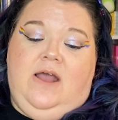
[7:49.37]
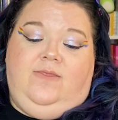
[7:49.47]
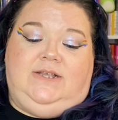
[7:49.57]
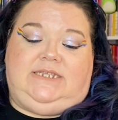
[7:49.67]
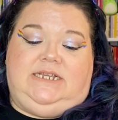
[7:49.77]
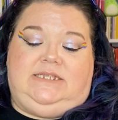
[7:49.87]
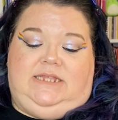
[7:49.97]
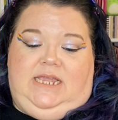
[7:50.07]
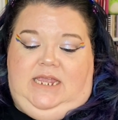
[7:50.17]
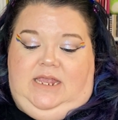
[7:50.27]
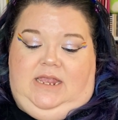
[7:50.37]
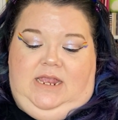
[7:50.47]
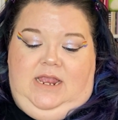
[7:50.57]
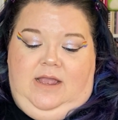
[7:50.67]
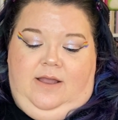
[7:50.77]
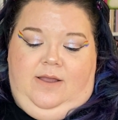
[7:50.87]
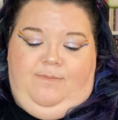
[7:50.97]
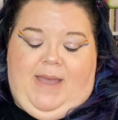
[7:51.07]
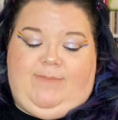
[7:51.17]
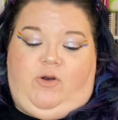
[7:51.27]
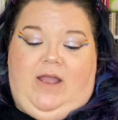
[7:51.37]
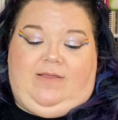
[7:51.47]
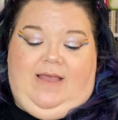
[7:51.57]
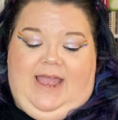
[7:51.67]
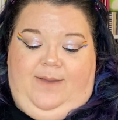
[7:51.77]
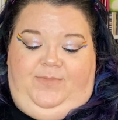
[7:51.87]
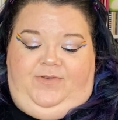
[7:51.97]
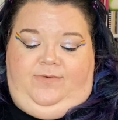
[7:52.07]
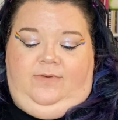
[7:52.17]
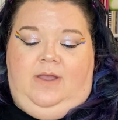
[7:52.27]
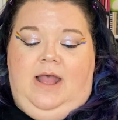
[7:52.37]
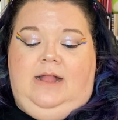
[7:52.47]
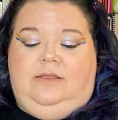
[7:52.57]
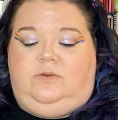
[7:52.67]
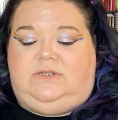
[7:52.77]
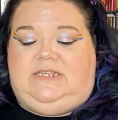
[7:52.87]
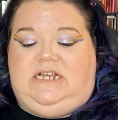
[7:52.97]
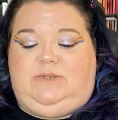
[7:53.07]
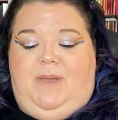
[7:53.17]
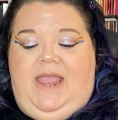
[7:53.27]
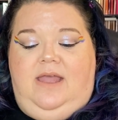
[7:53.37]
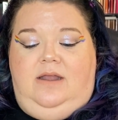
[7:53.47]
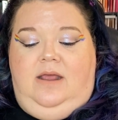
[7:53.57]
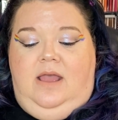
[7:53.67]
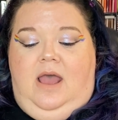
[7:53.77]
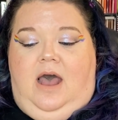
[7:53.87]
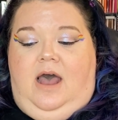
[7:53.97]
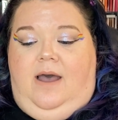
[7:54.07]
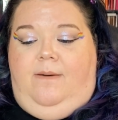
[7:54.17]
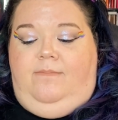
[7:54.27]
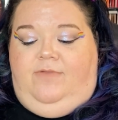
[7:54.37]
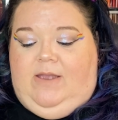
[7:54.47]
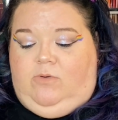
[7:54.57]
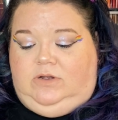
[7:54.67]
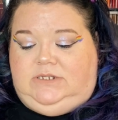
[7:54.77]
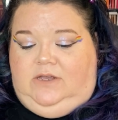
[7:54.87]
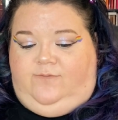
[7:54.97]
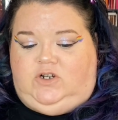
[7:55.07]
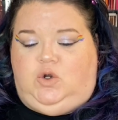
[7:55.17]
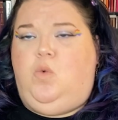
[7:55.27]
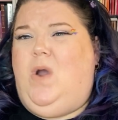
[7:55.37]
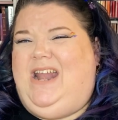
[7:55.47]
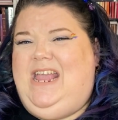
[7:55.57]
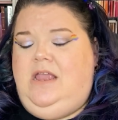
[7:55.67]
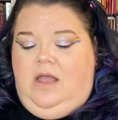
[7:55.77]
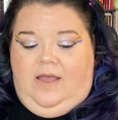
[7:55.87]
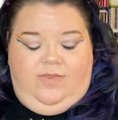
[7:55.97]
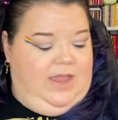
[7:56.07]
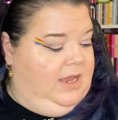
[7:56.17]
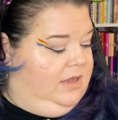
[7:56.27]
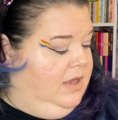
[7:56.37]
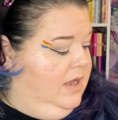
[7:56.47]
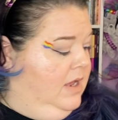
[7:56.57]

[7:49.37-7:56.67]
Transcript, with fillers: This is the Pat McGrath Labs little six pan. Um, they were on sale for 20, I think.